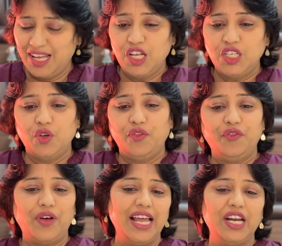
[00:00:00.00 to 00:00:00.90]
So
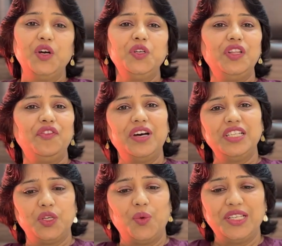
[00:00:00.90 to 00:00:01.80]
I'll go to the
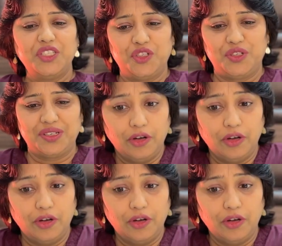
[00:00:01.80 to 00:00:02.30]
first question. The